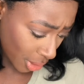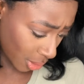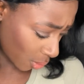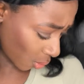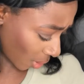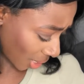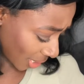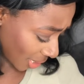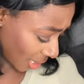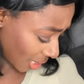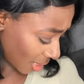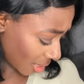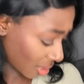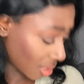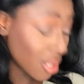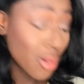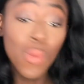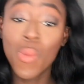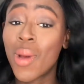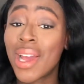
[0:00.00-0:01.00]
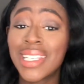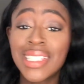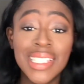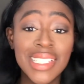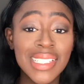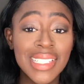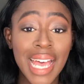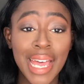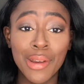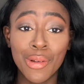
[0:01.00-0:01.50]

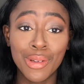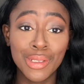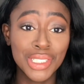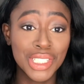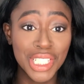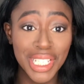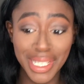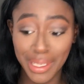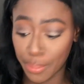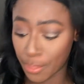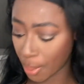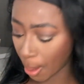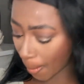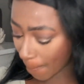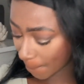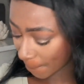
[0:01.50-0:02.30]
weddings are not cheap.